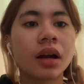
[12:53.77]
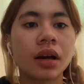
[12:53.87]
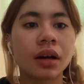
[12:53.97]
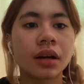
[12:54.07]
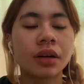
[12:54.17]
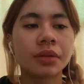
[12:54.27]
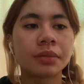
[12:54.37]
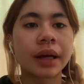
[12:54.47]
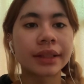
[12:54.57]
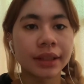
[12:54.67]

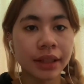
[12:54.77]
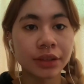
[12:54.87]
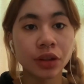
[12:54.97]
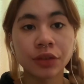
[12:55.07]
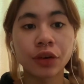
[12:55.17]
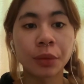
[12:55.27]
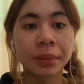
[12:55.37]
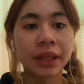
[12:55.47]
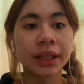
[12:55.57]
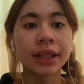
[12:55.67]
I think that's all from
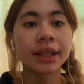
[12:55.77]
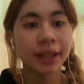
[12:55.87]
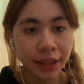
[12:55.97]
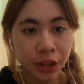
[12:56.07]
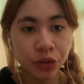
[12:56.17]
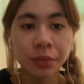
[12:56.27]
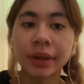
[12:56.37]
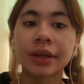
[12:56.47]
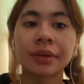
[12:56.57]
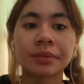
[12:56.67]
me. Thank you, madam.